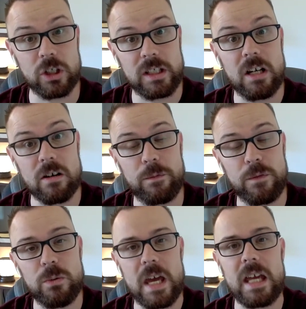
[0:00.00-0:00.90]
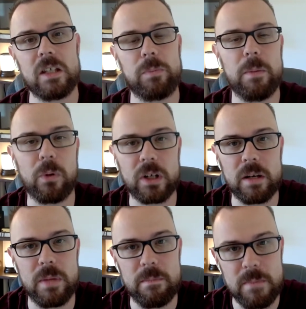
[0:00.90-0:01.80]
Just here in a few days, people are going
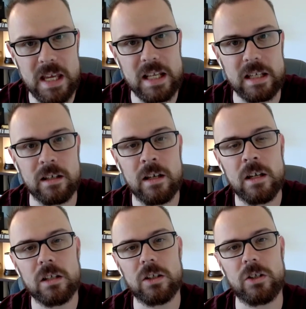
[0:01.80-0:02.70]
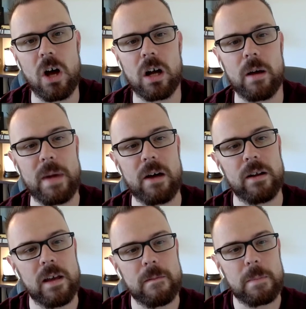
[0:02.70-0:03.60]
to be meeting to talk about
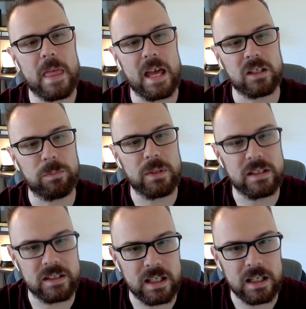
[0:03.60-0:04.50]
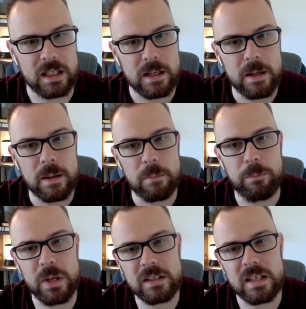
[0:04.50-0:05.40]
SBC
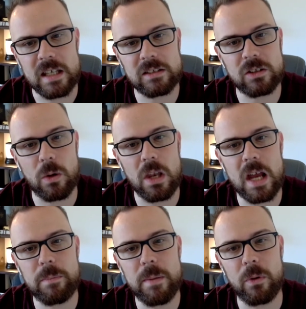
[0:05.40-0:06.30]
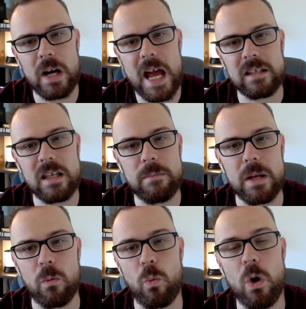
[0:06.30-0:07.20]
business. So a lot of people are asking
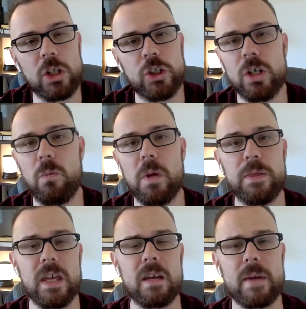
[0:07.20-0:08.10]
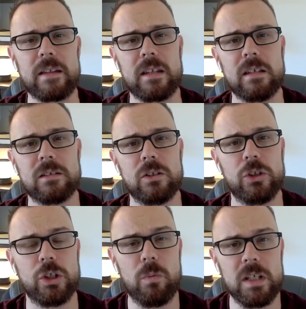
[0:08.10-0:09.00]
me, what should we think about this?
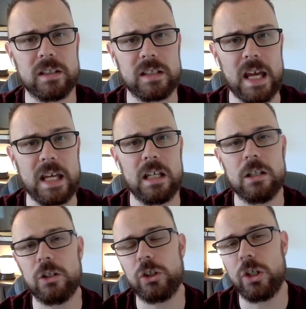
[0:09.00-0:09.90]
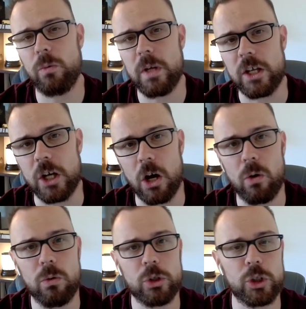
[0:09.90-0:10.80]
Should we stay? Should we
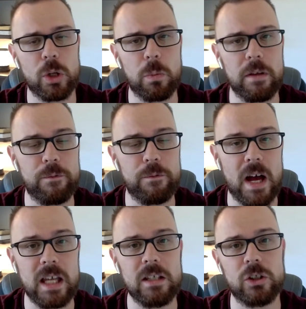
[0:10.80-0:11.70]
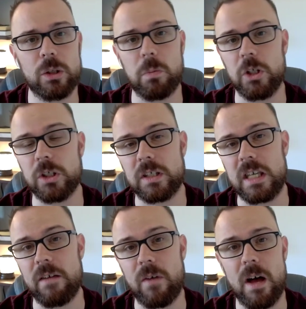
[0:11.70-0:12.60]
go? Should we fight? Should we just
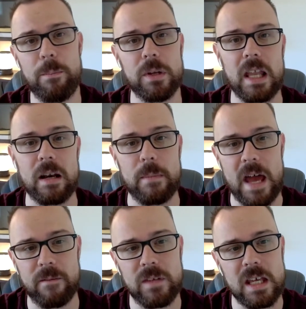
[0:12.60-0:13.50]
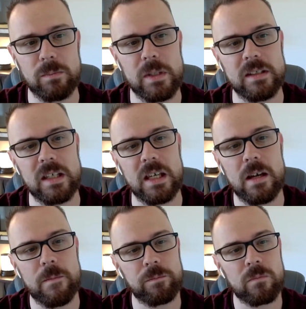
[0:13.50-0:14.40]
give up and let them have the
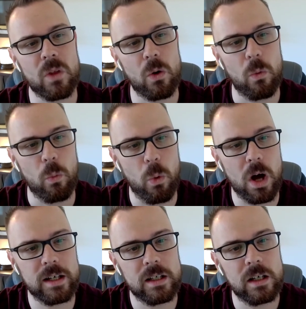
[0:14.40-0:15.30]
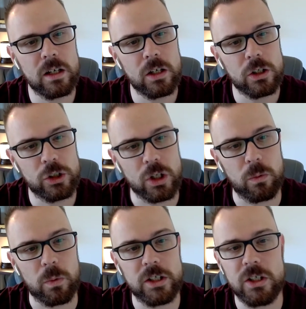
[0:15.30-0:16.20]
SBC? What
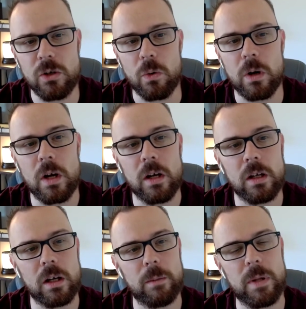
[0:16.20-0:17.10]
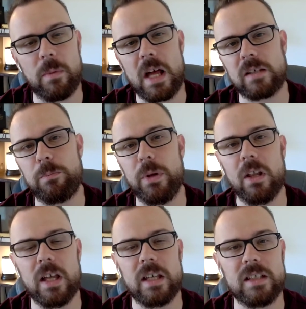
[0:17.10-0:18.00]
should we do? People ask,
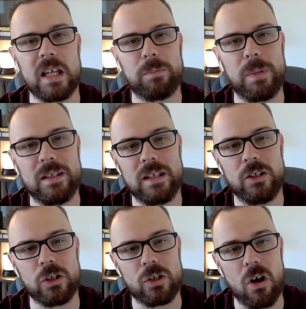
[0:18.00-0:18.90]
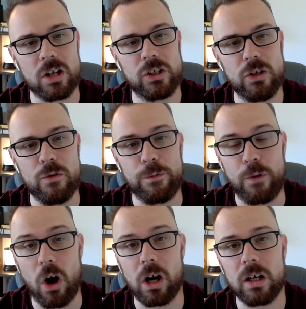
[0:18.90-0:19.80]
Bill, has the SBC just gone too
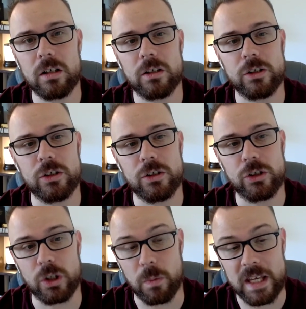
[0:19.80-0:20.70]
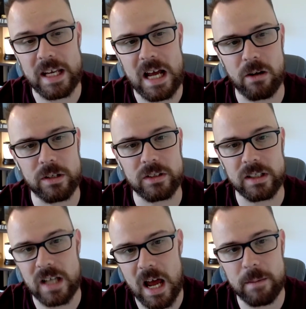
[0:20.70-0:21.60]
far? Should we get out? Is
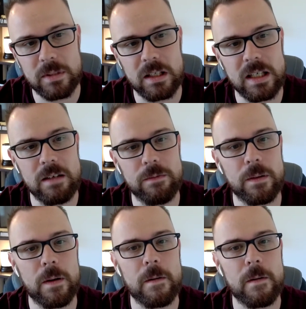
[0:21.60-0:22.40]
it time to leave?